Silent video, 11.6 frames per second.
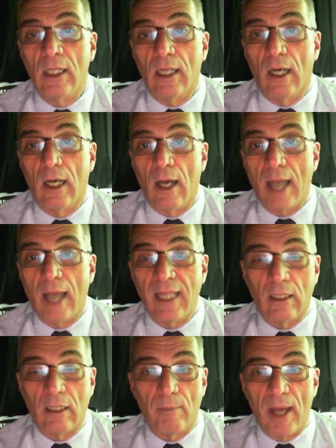Uh, I
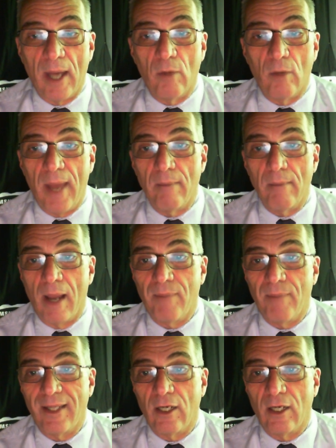think the better bet might
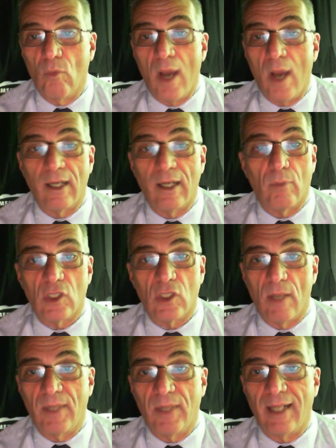be that you wind up with
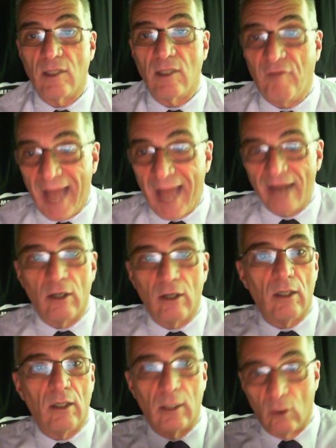something that's flatter,
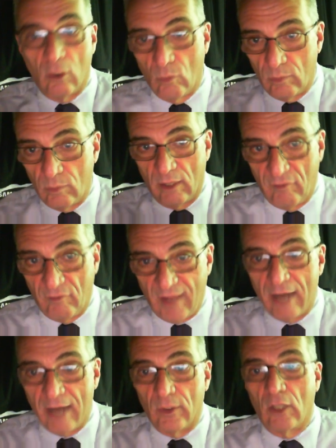a little little
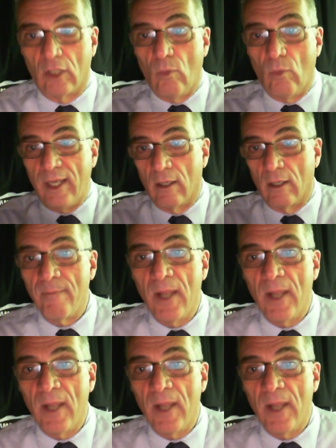flatter, a little weaker,